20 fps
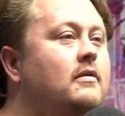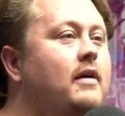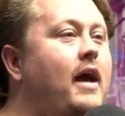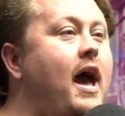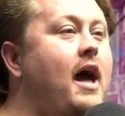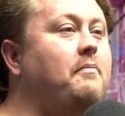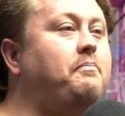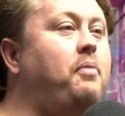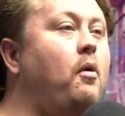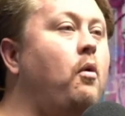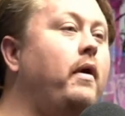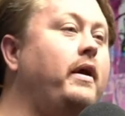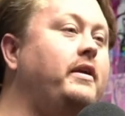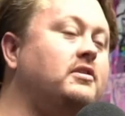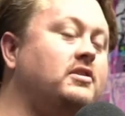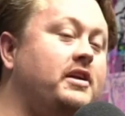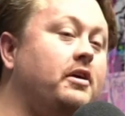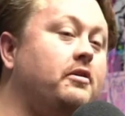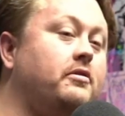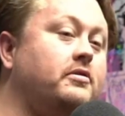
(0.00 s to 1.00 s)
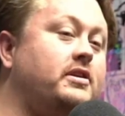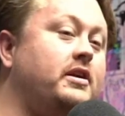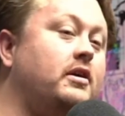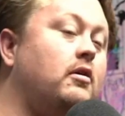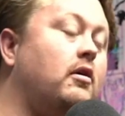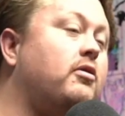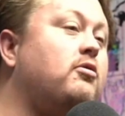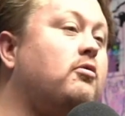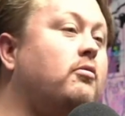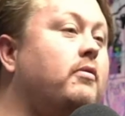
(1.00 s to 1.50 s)
At
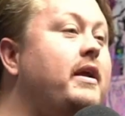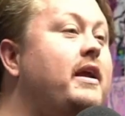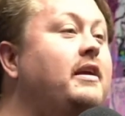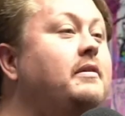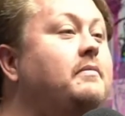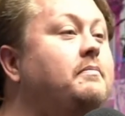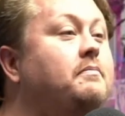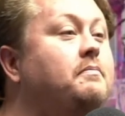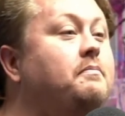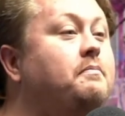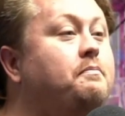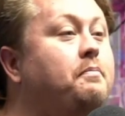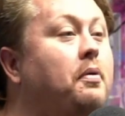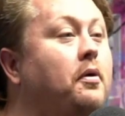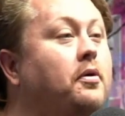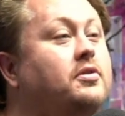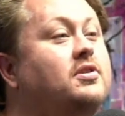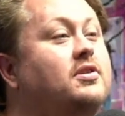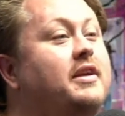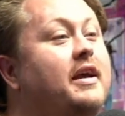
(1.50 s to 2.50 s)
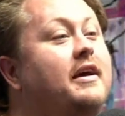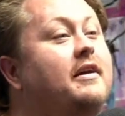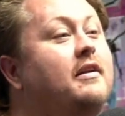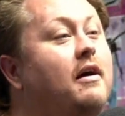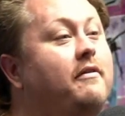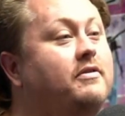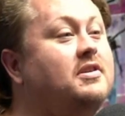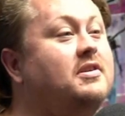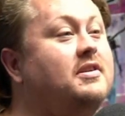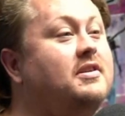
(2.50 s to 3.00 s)
0.003% of a
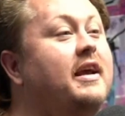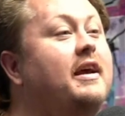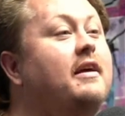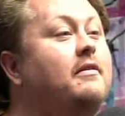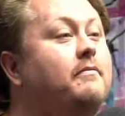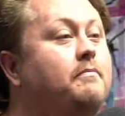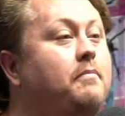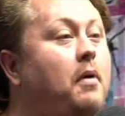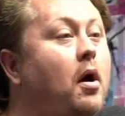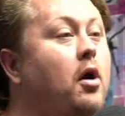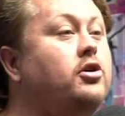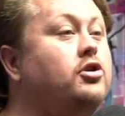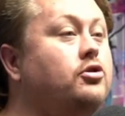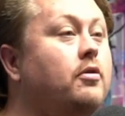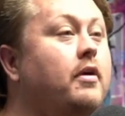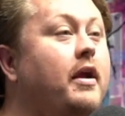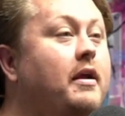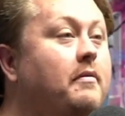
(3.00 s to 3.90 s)
cent per stream.